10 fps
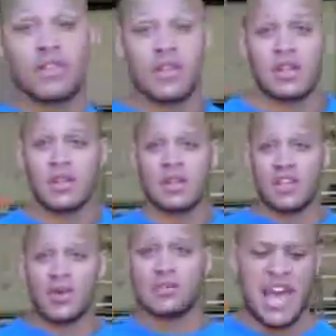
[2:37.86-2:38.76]
on the
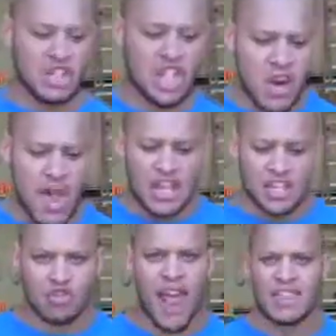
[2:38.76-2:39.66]
max effort lifts in a
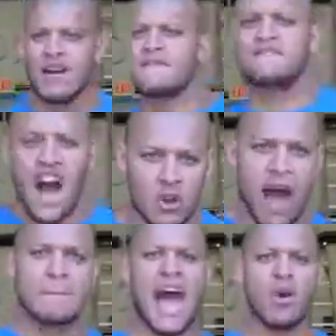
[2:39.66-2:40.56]
program like that
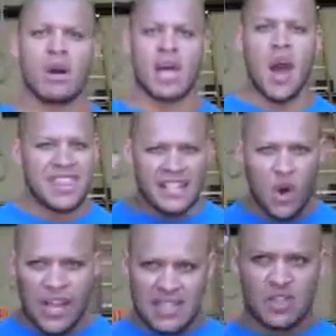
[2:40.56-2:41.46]
will be very
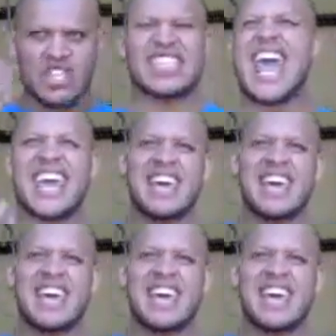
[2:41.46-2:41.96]
advantageous to you.